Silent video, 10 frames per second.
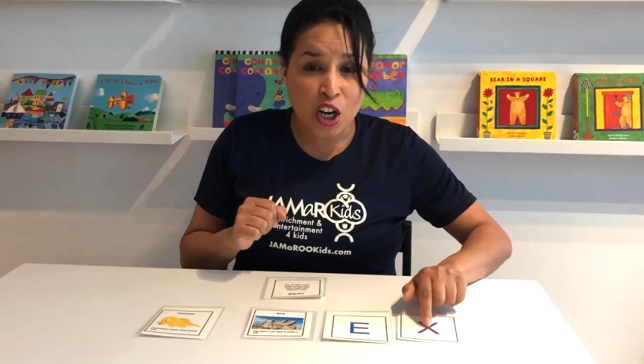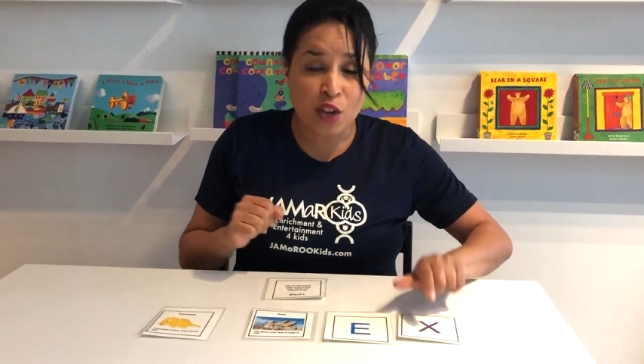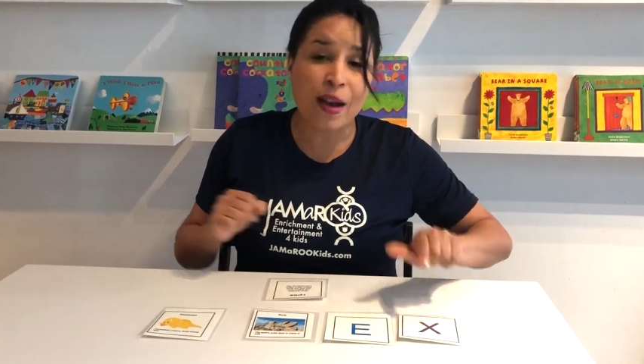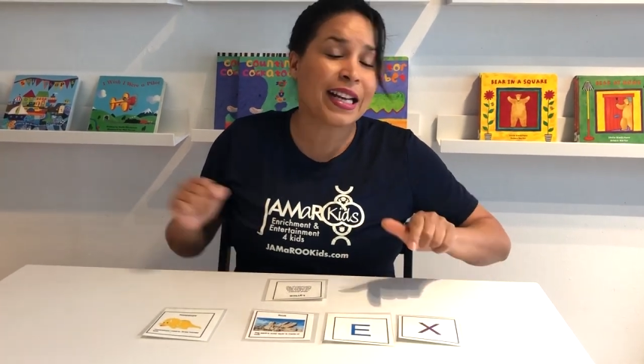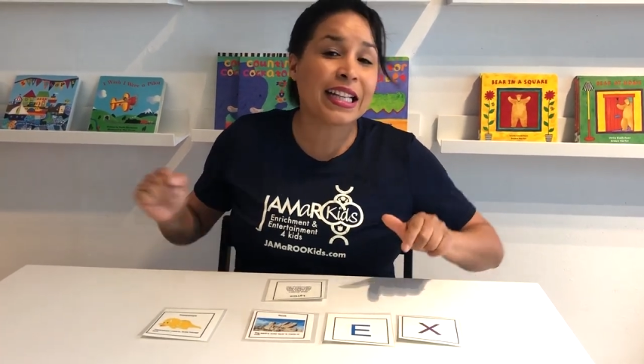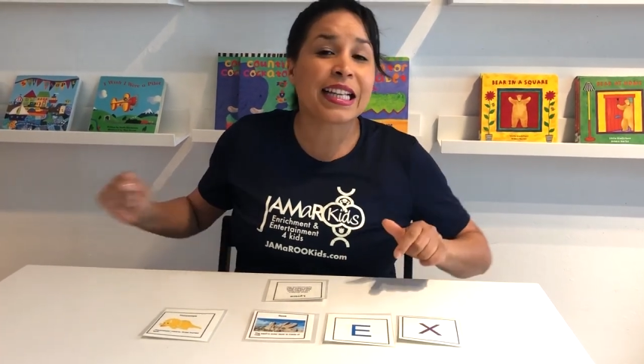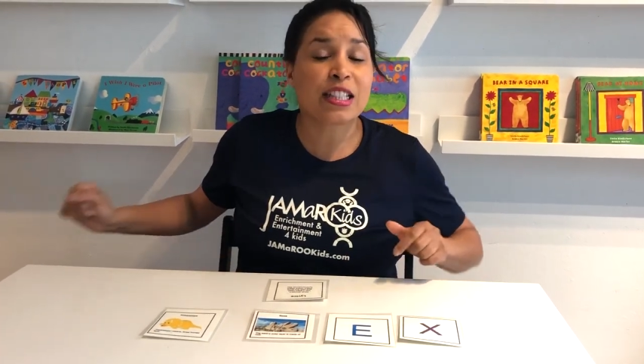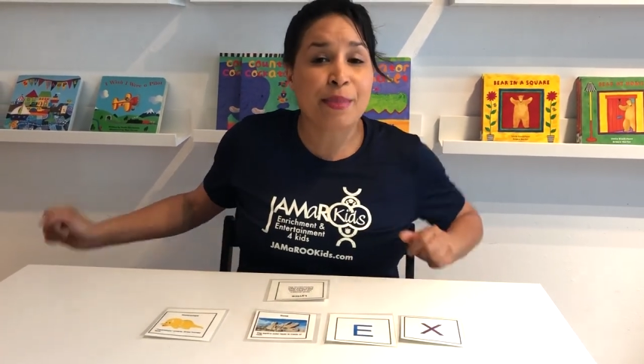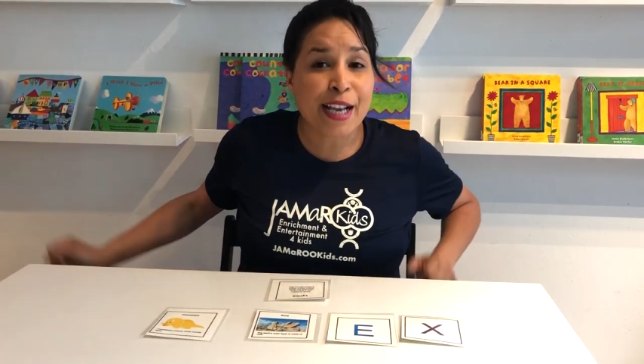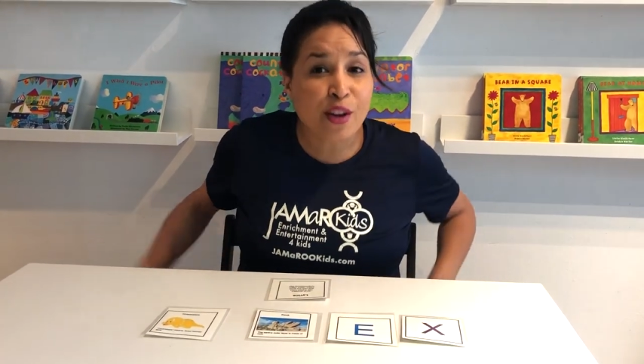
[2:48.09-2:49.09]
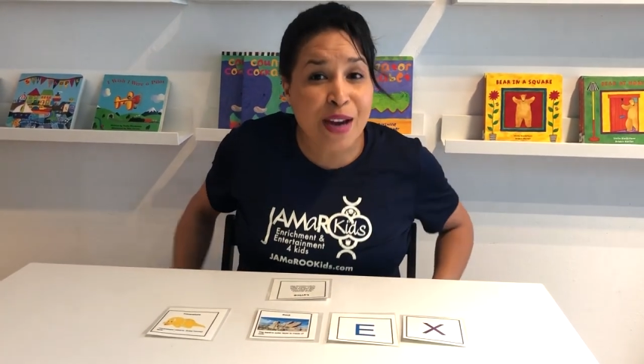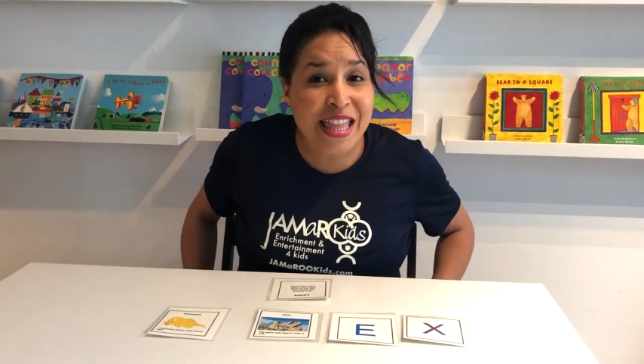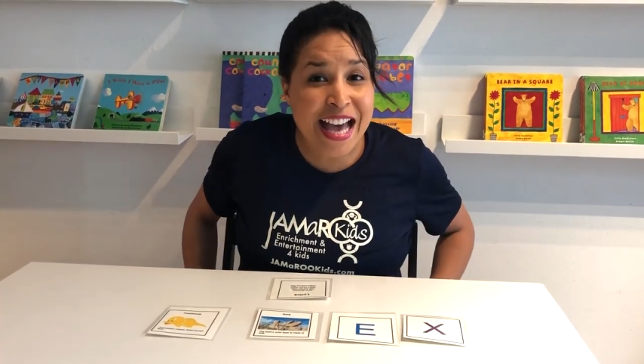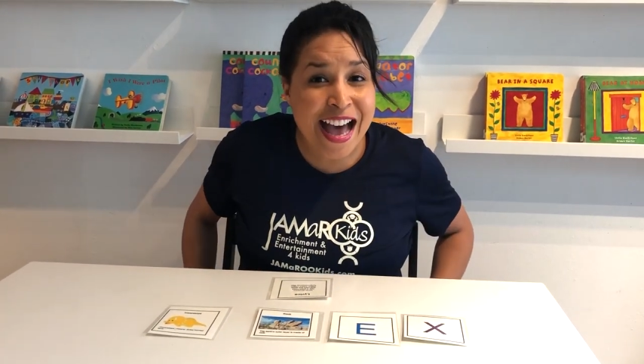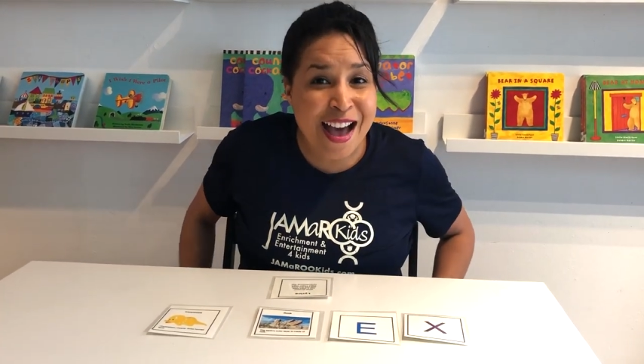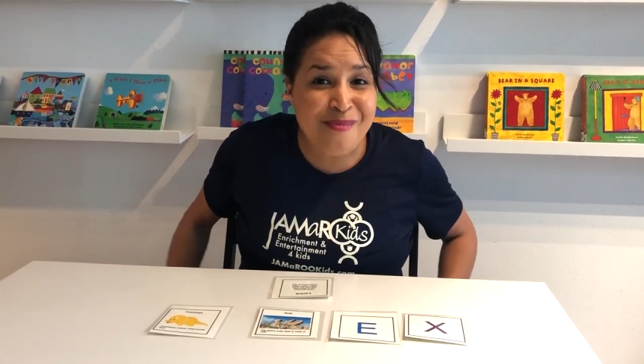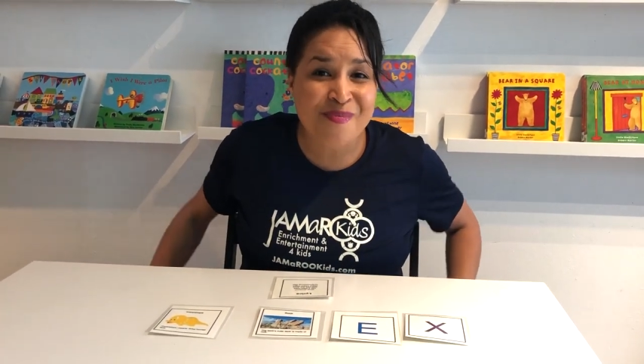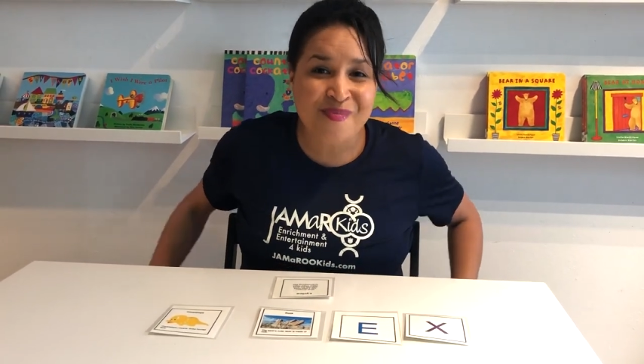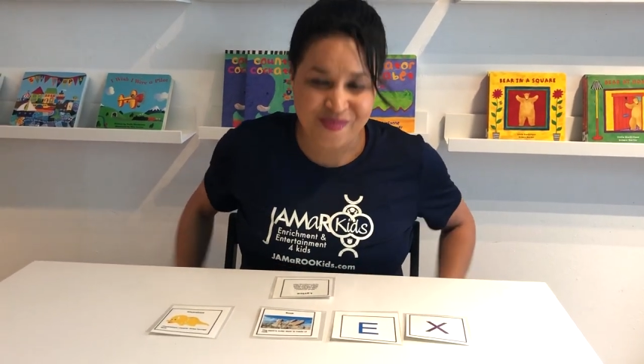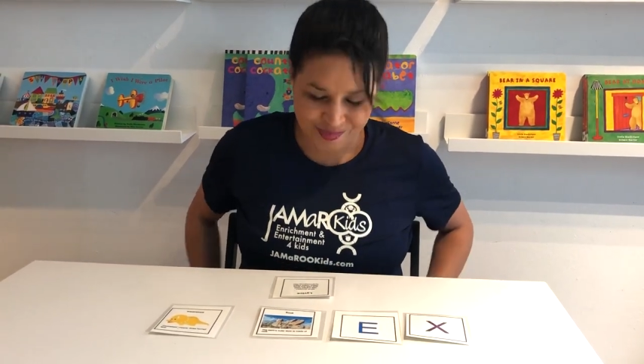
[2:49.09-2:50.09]
Are you ready? Let's make a
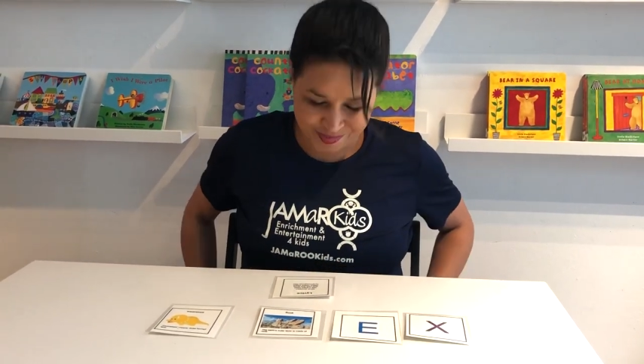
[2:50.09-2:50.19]
rhythm.